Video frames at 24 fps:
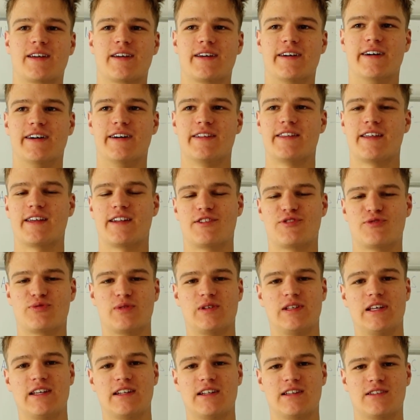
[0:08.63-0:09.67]
that is
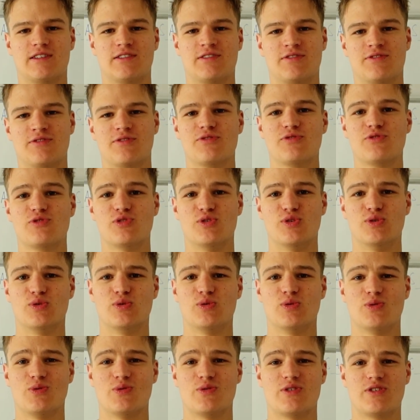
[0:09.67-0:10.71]
related
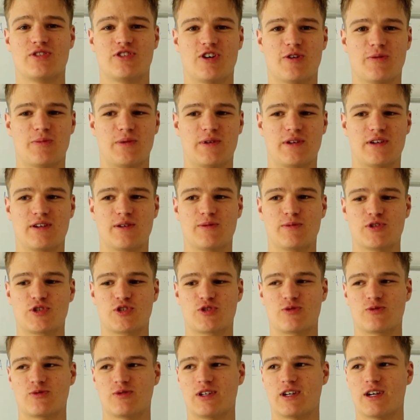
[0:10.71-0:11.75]
to the topic
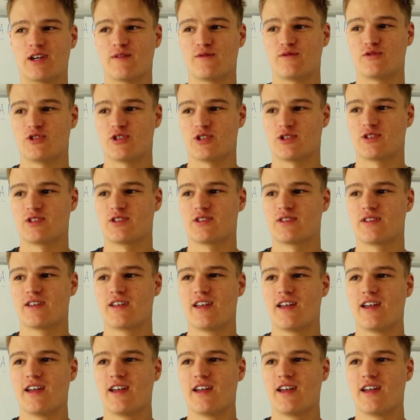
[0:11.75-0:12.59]
which we have just